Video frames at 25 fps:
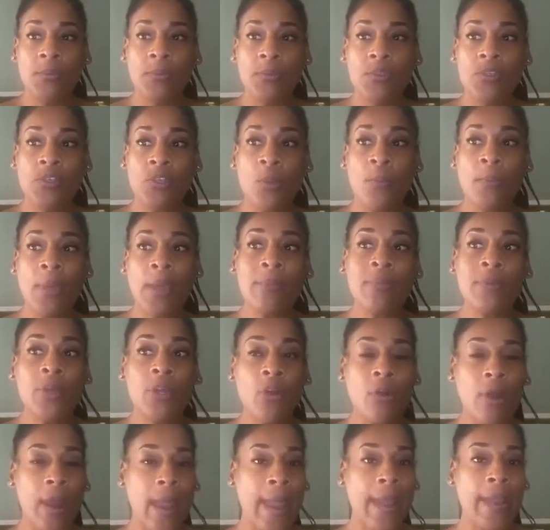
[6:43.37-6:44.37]
So maybe
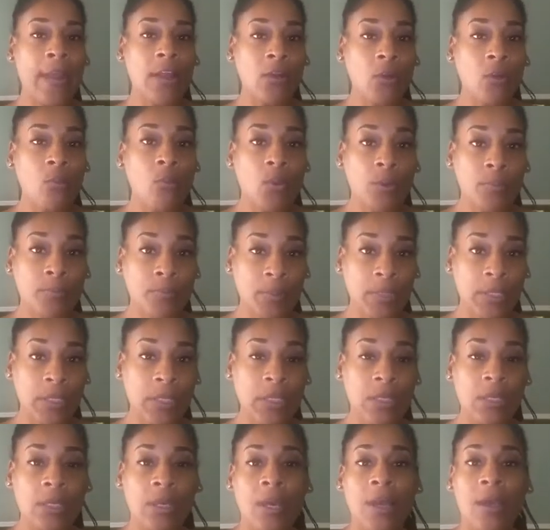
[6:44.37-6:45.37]
your angle would
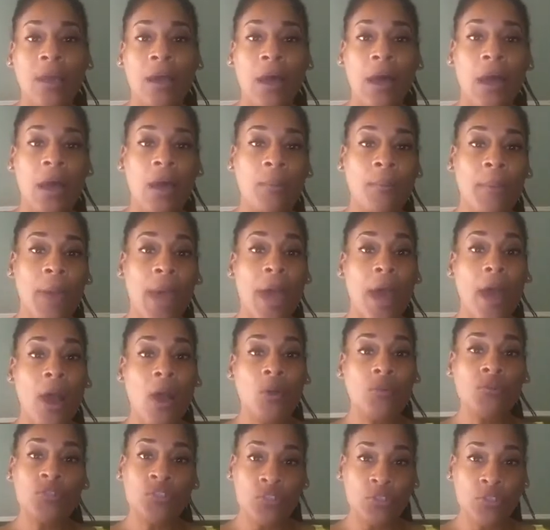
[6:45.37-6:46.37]
be
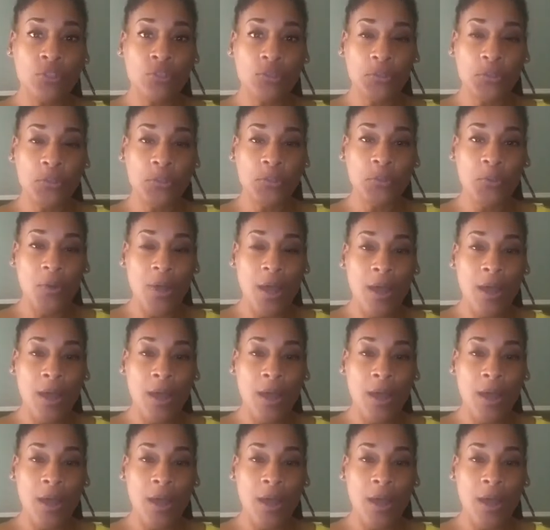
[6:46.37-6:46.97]
how to